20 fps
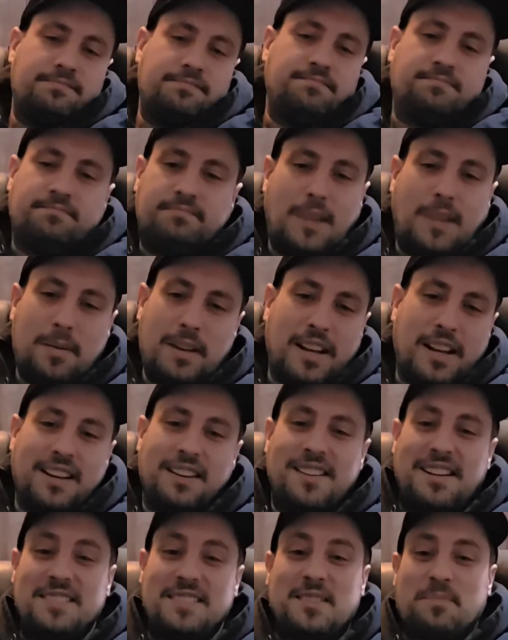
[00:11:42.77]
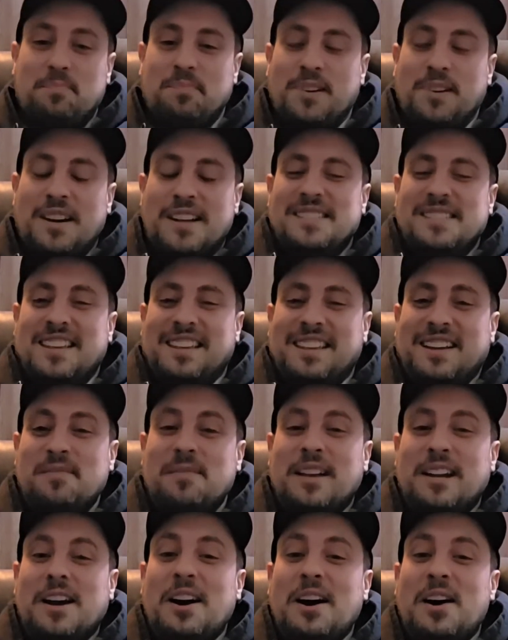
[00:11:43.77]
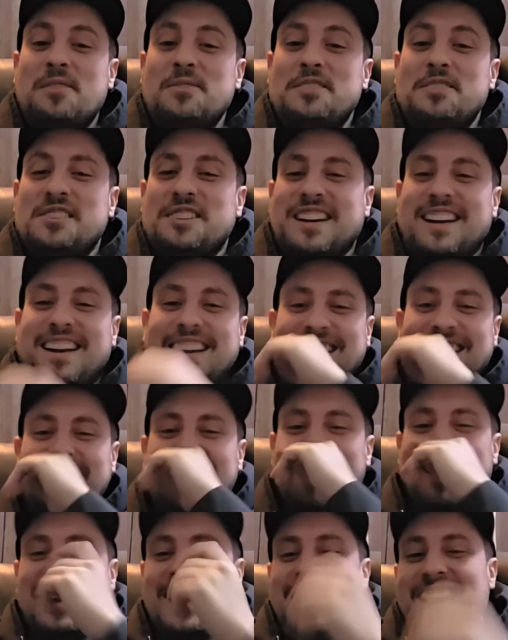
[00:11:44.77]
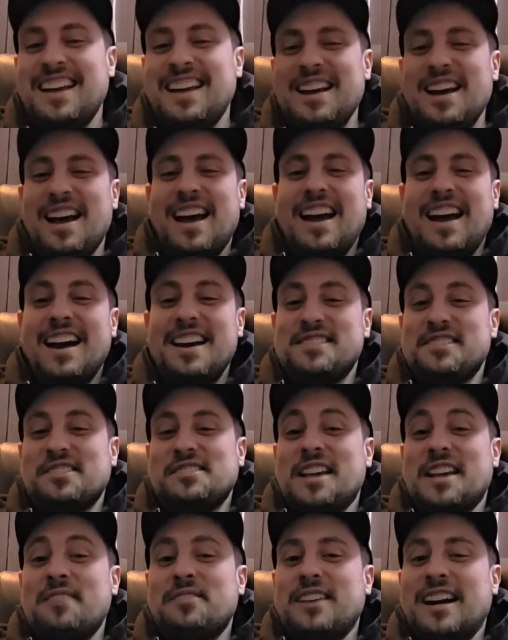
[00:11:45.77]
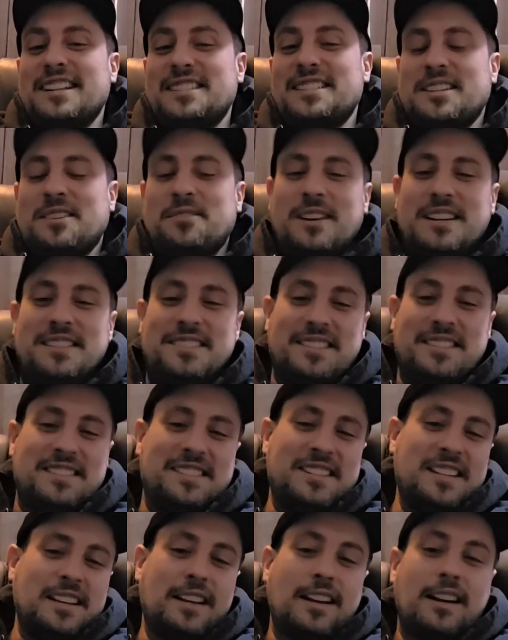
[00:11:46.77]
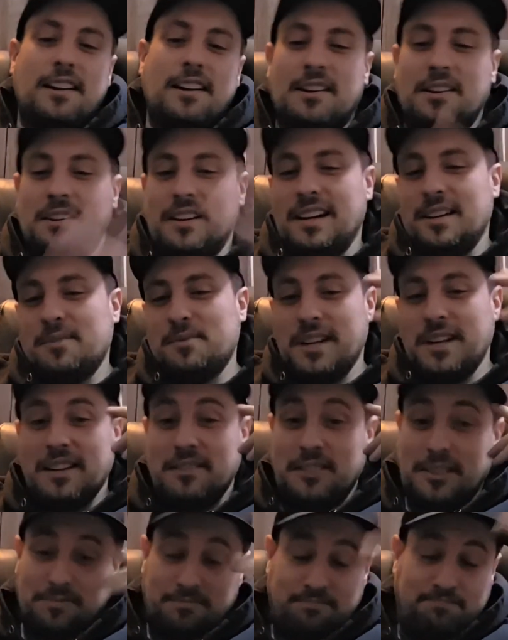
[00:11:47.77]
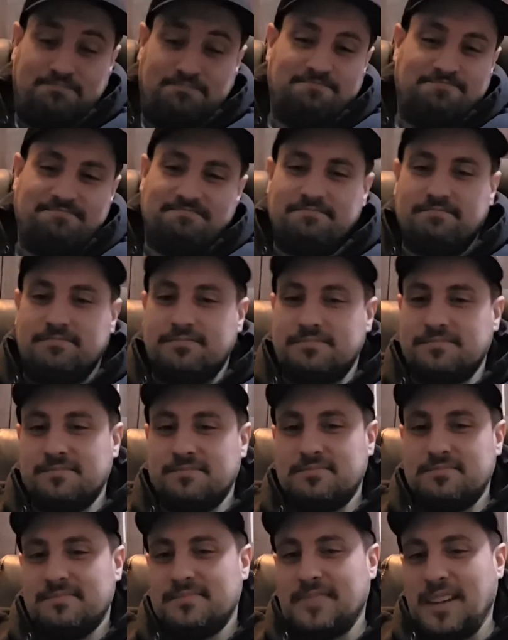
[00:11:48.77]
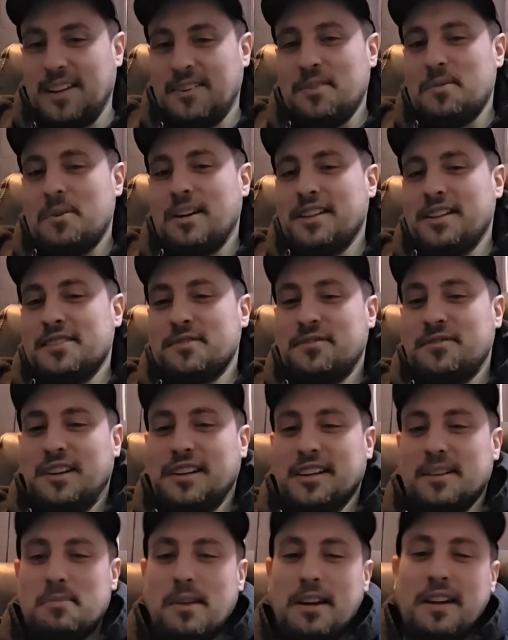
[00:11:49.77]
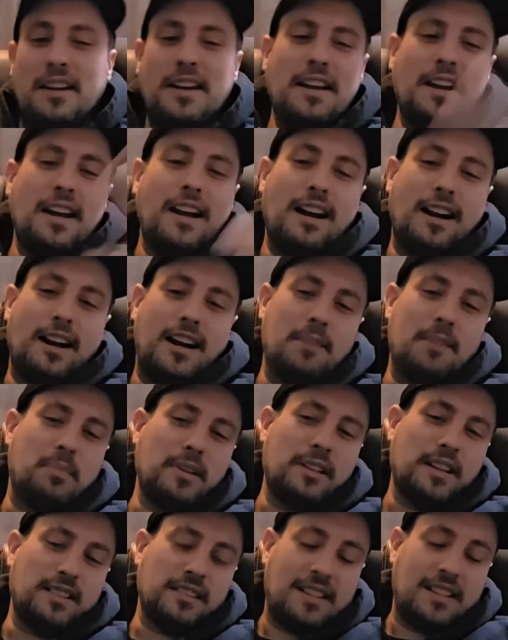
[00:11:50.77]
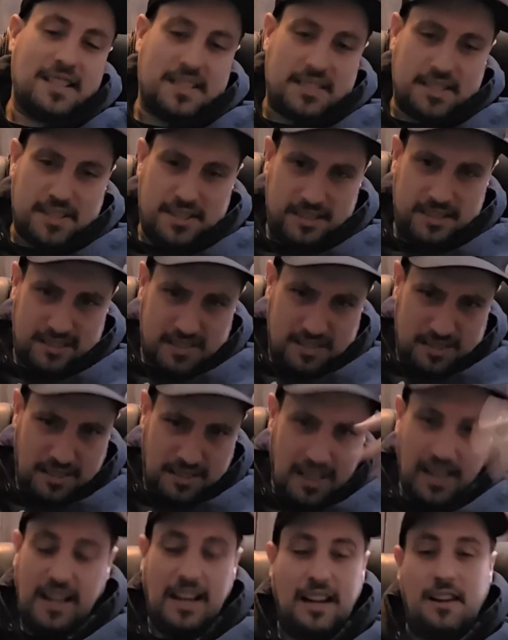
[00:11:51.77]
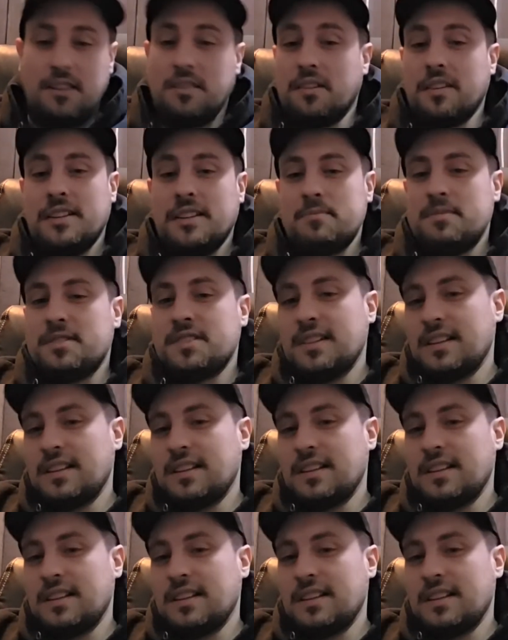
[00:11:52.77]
Maybe I get it unsuppressed and I'm like, oh shit, actions have consequences. Or whatever. I don't know why that's funny to me. But nonetheless, yeah, algorithms,